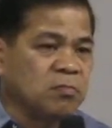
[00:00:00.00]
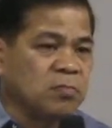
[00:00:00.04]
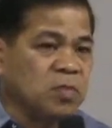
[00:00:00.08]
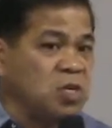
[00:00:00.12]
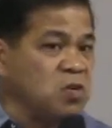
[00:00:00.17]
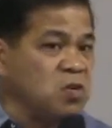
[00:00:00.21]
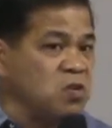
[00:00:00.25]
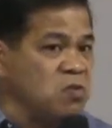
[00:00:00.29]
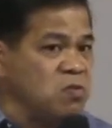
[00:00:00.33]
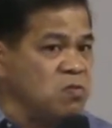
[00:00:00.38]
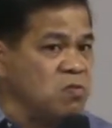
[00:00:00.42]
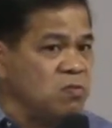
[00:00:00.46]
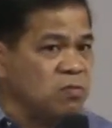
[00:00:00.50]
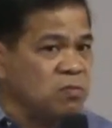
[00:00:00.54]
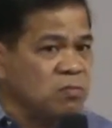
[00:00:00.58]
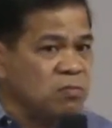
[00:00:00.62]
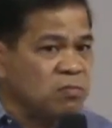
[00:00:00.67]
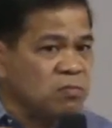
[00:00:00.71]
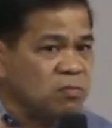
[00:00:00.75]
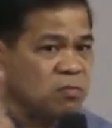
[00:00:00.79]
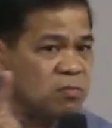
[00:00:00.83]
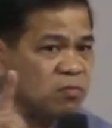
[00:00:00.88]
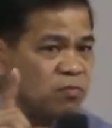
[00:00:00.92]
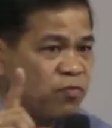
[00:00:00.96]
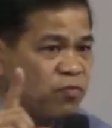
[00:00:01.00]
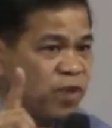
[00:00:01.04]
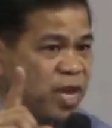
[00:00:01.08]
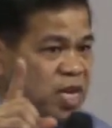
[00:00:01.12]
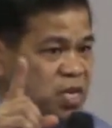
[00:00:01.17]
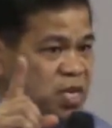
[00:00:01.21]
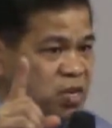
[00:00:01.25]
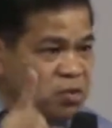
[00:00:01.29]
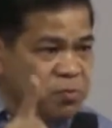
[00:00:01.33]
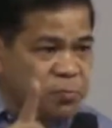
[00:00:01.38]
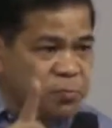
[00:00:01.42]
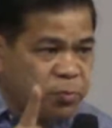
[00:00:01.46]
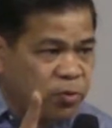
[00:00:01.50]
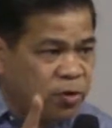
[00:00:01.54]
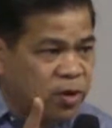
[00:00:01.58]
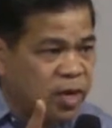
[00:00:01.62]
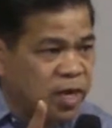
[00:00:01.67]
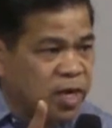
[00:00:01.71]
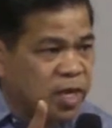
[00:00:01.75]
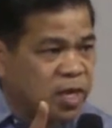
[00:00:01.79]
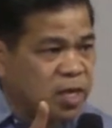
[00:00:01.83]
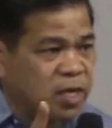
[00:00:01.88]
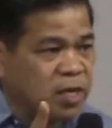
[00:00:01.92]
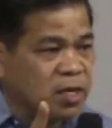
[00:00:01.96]
You know, when you
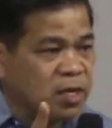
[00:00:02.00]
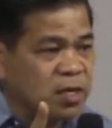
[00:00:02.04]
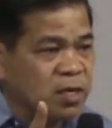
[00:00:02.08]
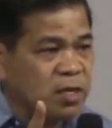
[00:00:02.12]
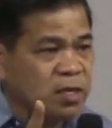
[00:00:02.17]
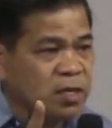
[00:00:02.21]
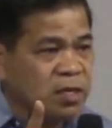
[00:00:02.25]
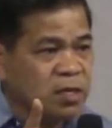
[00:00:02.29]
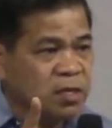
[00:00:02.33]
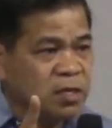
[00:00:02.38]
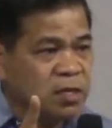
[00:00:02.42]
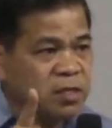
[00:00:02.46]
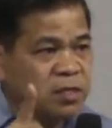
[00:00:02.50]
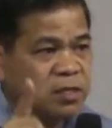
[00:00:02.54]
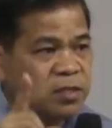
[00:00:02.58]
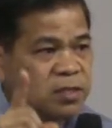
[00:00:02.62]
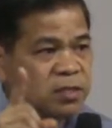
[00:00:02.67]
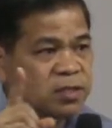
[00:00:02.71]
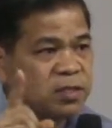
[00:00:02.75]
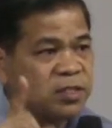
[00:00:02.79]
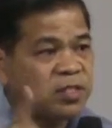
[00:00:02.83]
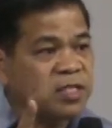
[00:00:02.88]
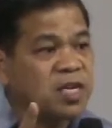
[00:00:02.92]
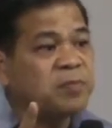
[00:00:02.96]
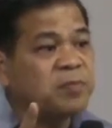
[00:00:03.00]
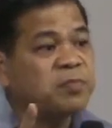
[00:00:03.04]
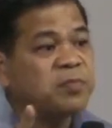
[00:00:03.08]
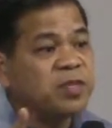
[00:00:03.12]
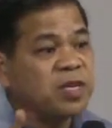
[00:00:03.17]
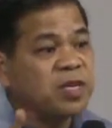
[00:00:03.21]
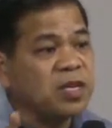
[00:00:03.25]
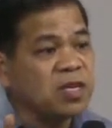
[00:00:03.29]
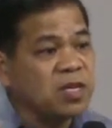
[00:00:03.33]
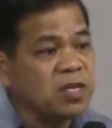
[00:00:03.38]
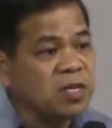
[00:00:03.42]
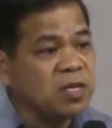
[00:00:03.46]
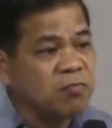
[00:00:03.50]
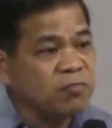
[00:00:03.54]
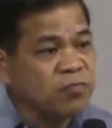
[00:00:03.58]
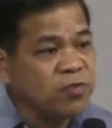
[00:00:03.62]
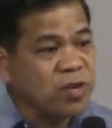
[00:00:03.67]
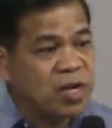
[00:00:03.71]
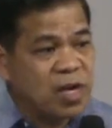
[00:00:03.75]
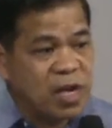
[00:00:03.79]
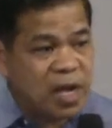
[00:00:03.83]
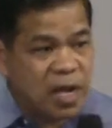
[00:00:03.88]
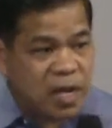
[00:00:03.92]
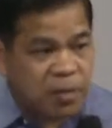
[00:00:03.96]
pray, something
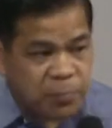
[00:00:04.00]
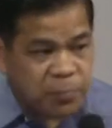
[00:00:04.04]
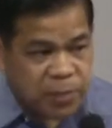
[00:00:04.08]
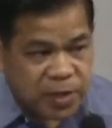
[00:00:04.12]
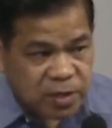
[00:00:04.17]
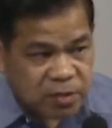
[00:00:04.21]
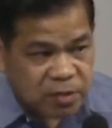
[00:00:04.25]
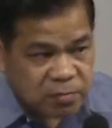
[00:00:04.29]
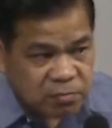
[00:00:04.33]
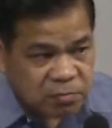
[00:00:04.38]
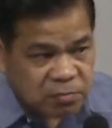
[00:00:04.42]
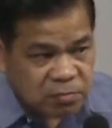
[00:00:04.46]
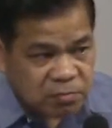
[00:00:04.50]
will happen.